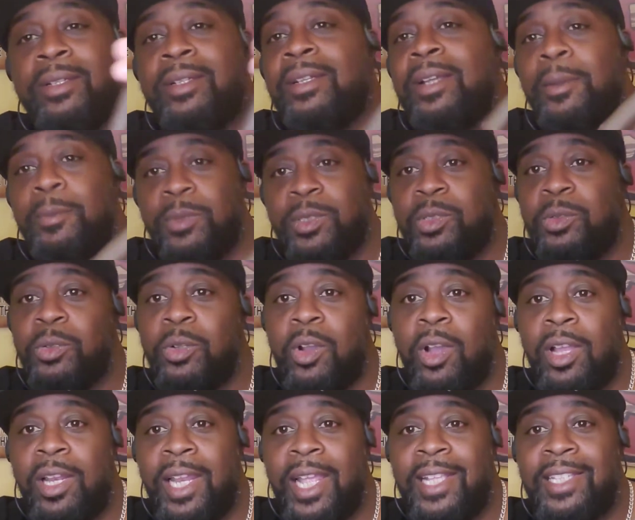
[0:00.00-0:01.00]
I'm just gonna
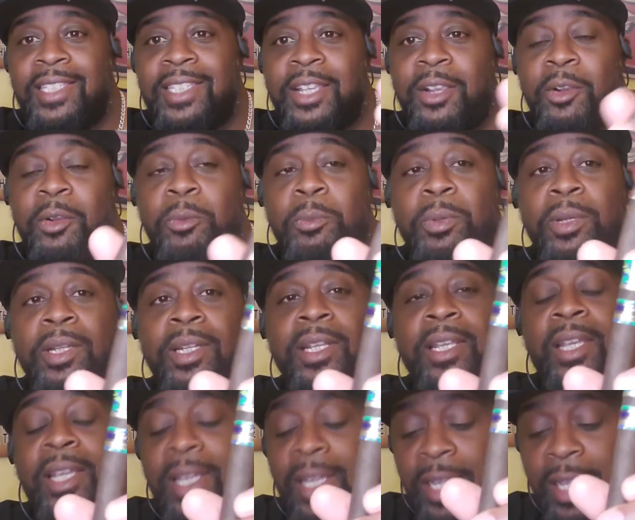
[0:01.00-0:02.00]
call it Lancero, but
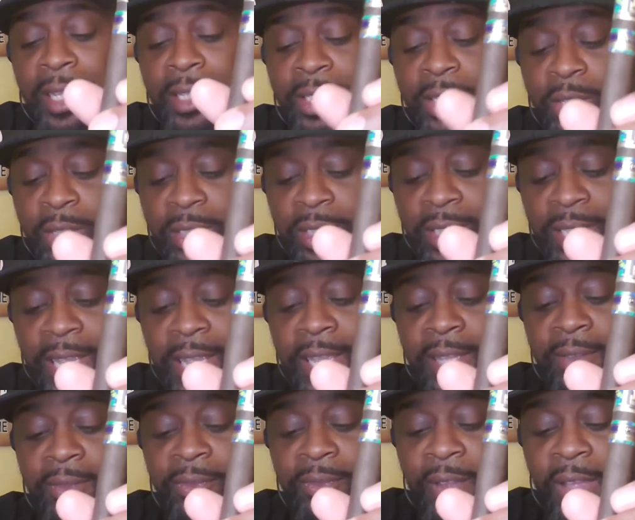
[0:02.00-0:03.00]
it
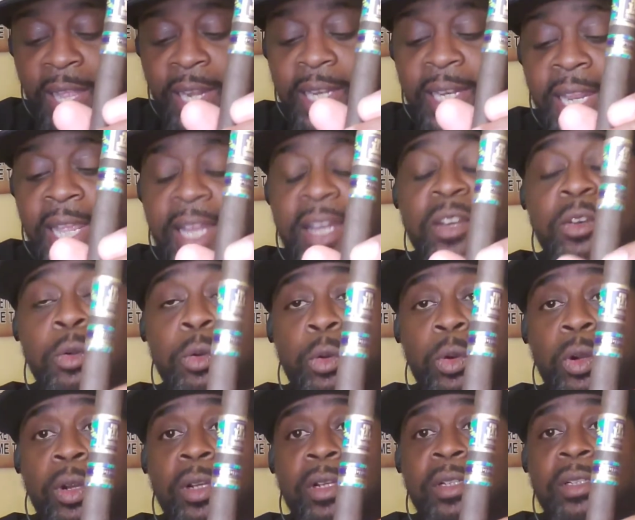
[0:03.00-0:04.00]
said
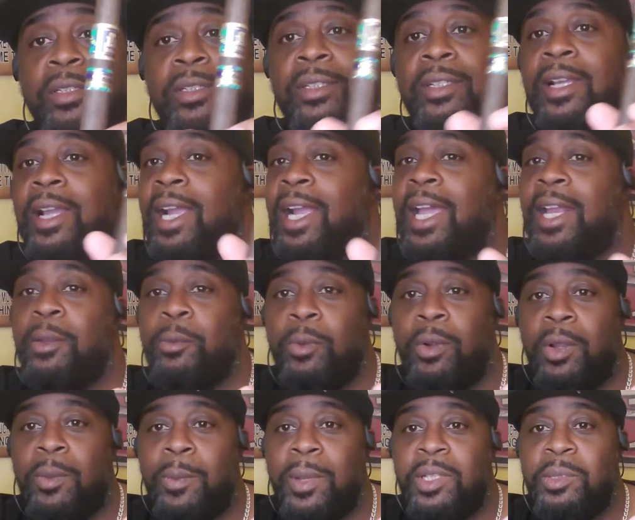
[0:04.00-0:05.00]
Fandador. I gotta
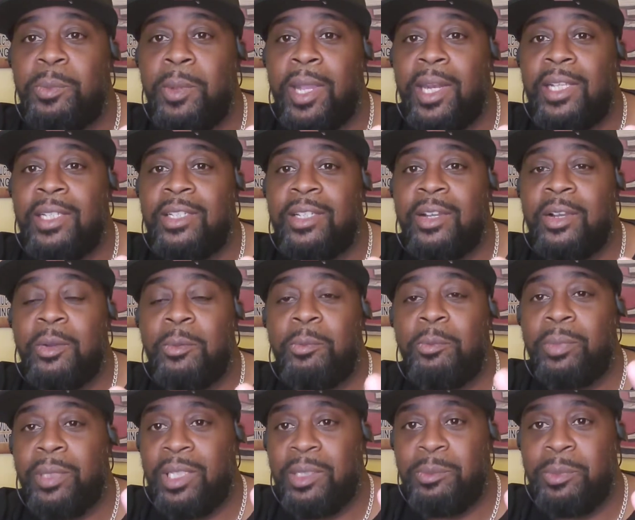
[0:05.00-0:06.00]
work on my Spanish, y'all.
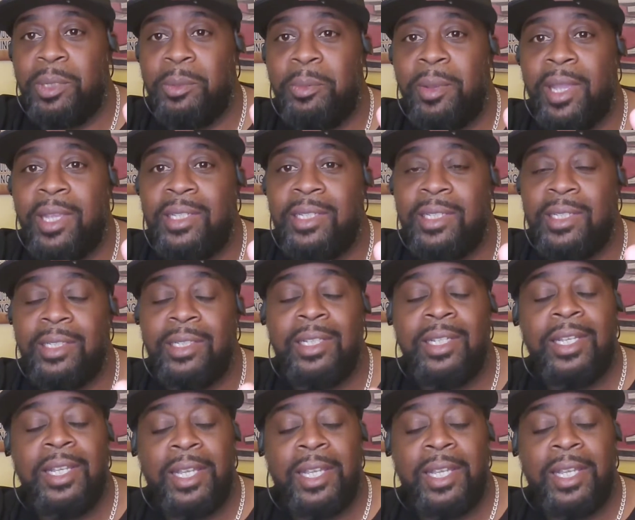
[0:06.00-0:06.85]
Please be patient.